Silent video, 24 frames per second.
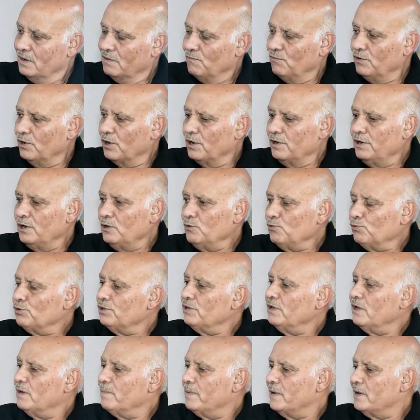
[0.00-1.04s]
We only look to
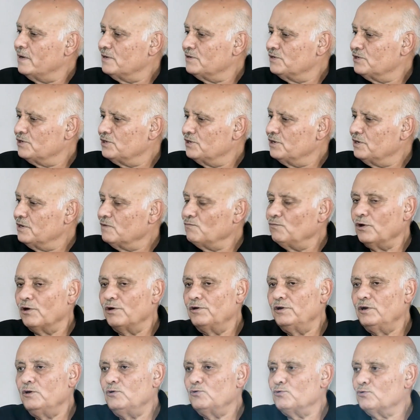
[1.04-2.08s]
their balance sheet. We
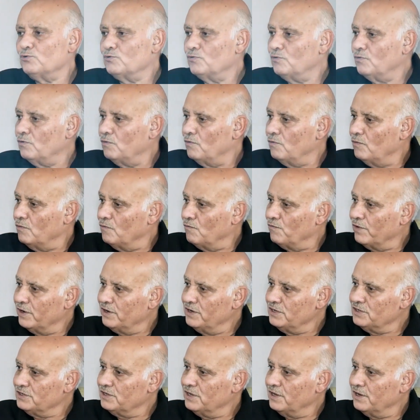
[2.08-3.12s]
only look to
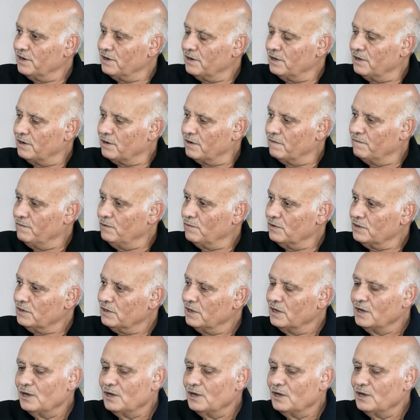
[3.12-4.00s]
what is their revenue.